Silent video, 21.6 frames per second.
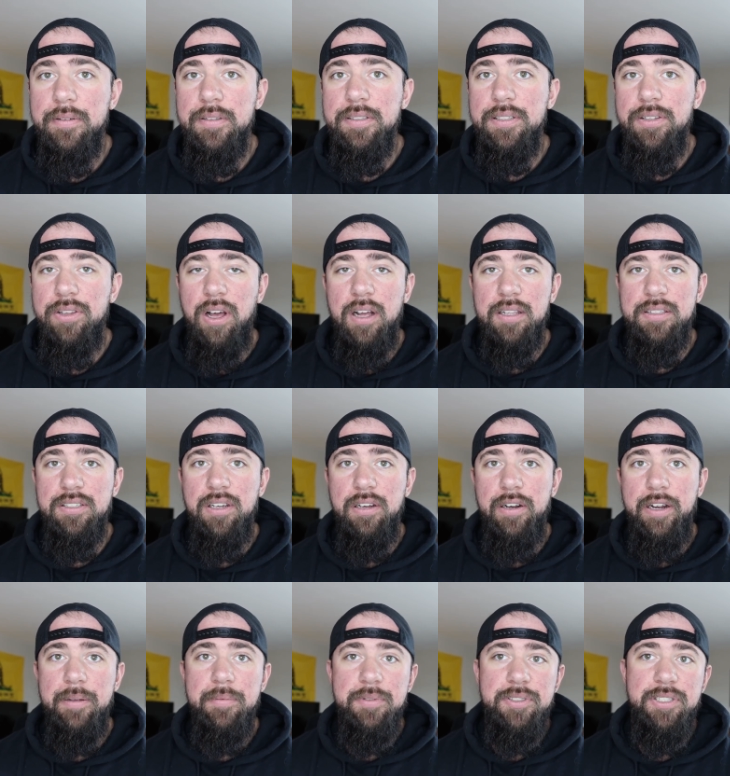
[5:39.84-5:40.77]
thoughts
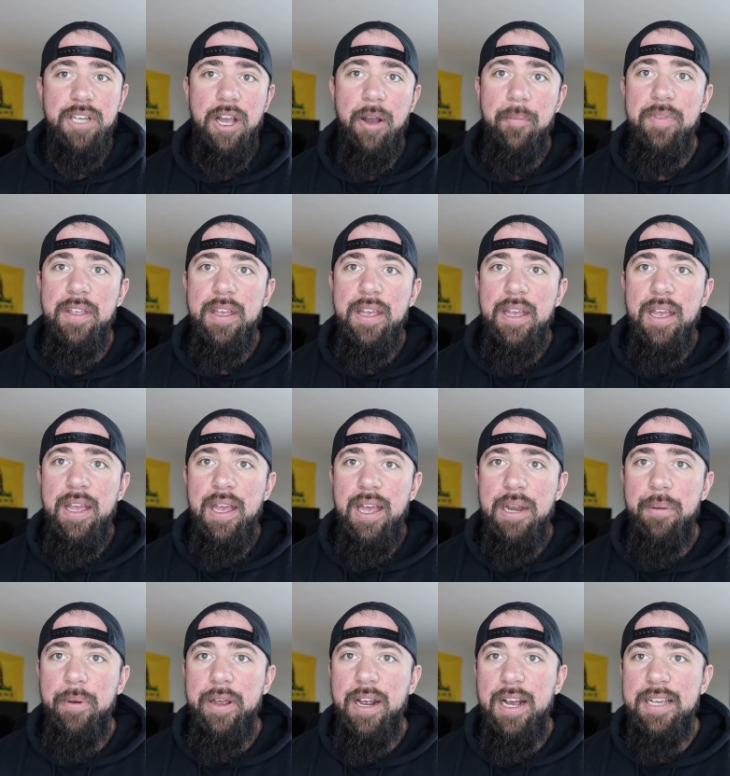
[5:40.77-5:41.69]
on it? So
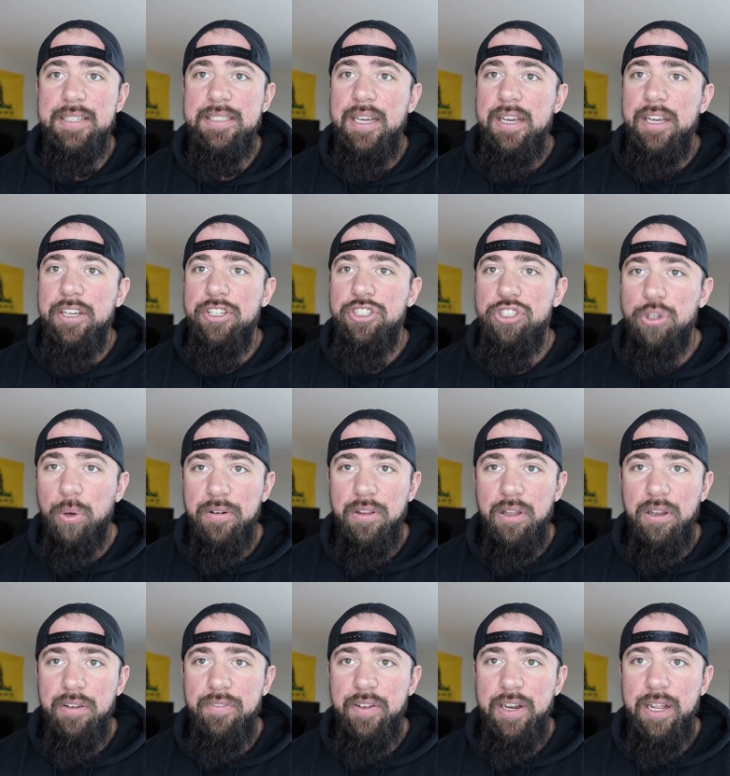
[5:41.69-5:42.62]
anyway, guys, short
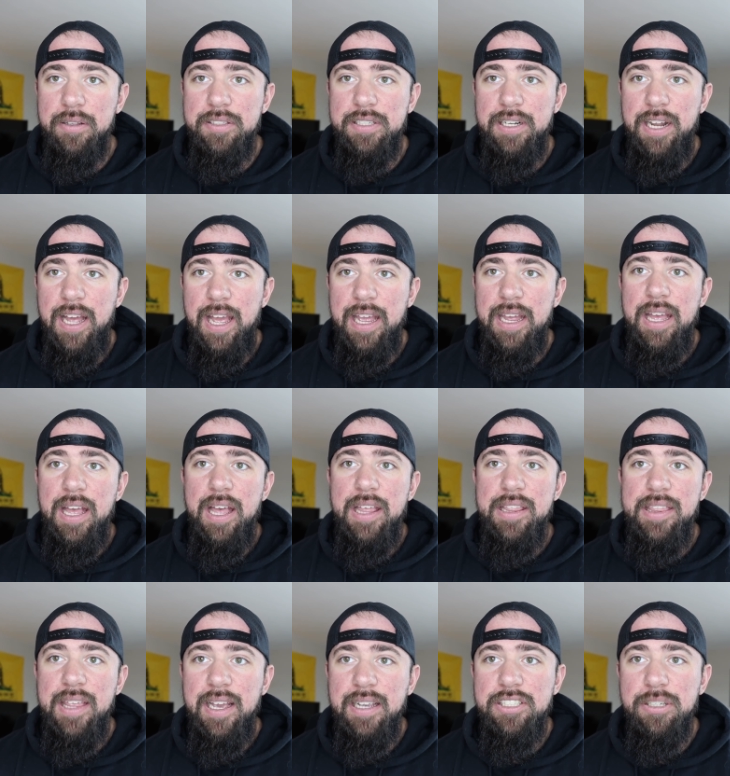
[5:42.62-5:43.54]
little video today.
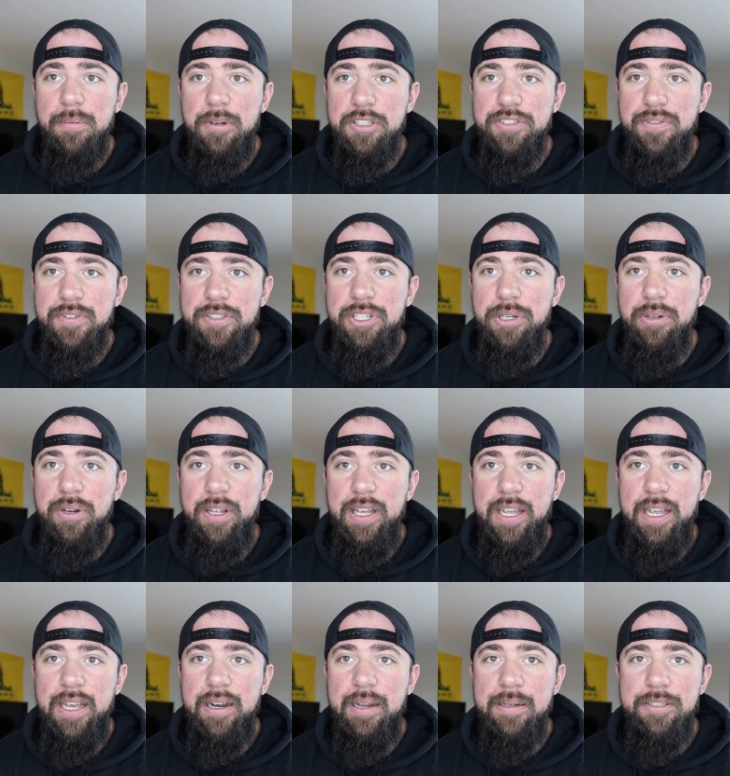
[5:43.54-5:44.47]
Thanks so much for
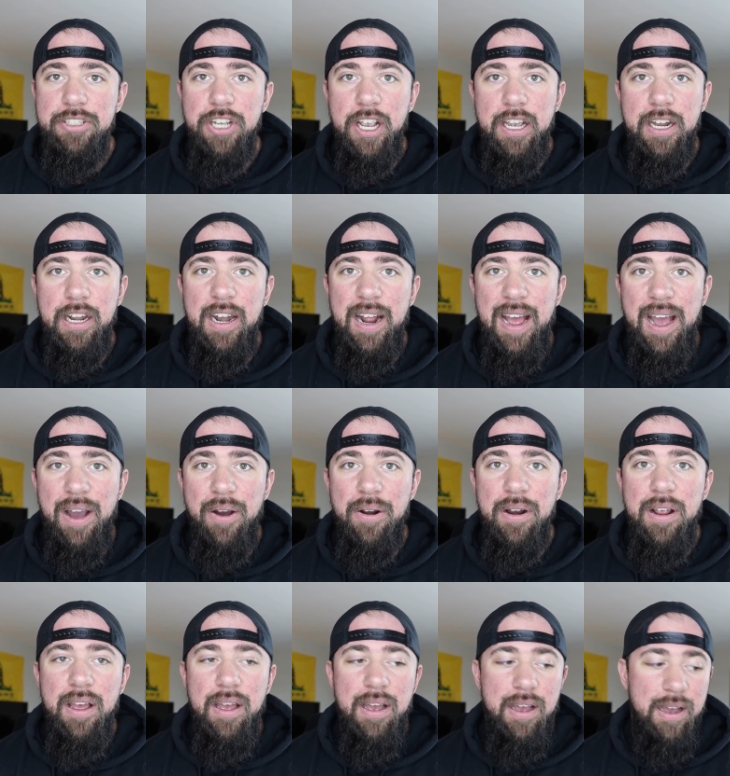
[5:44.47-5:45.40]
tuning in and checking it
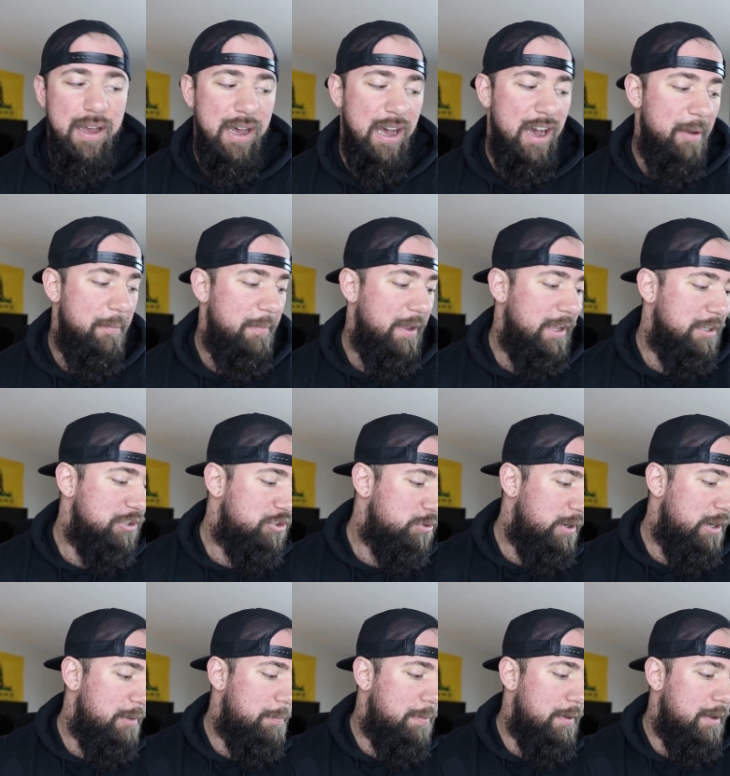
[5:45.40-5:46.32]
out. Um,
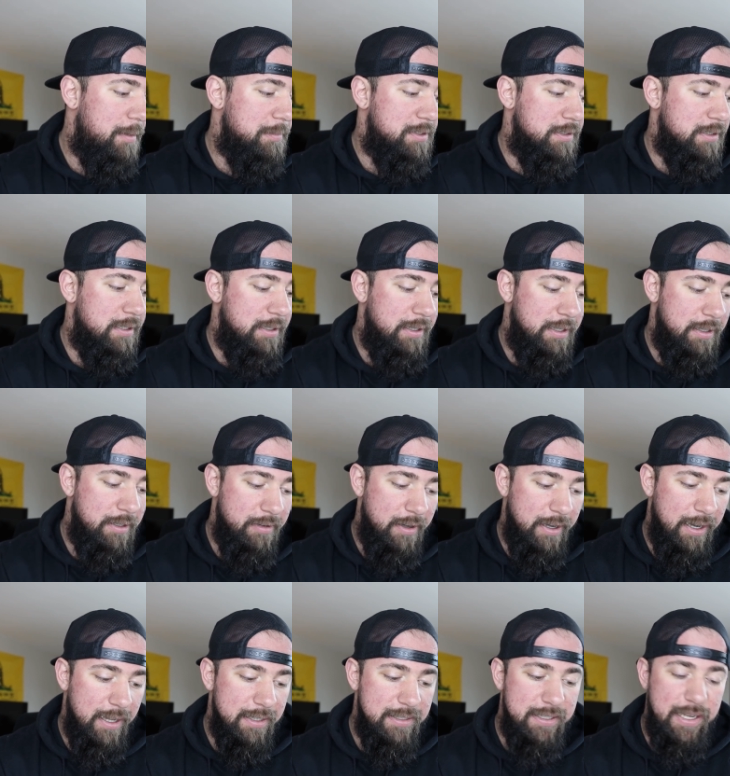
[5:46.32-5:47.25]
enjoy your pumps and the
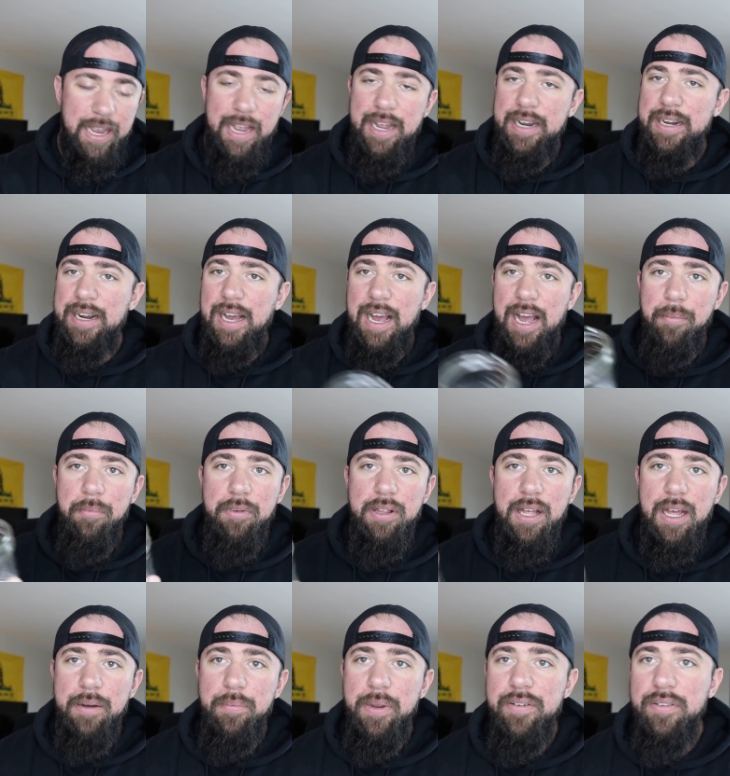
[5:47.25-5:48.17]
ingredients, and I'm
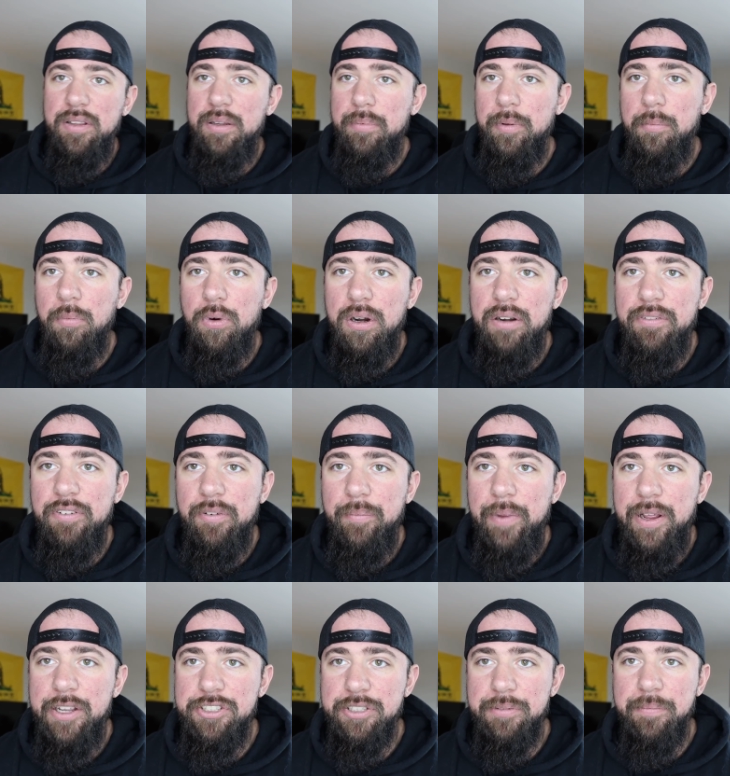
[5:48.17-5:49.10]
glad we have a little bit more
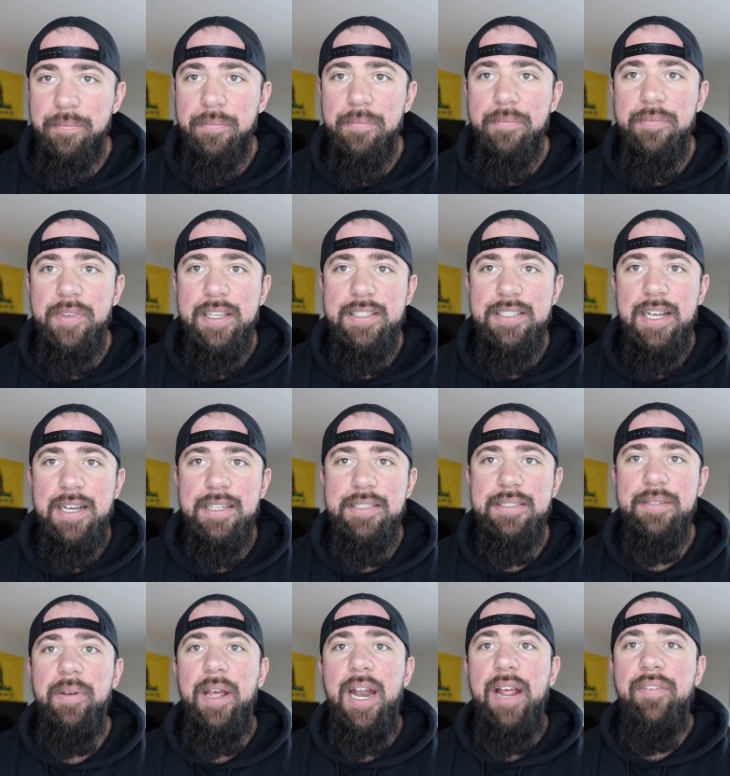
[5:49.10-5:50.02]
information. Thanks,
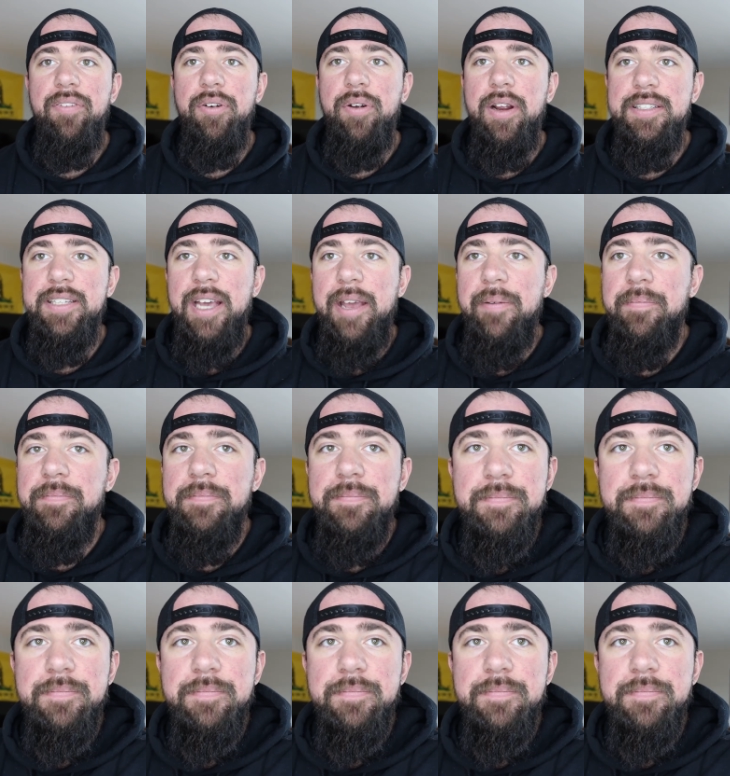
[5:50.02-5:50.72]
guys, and have a great day.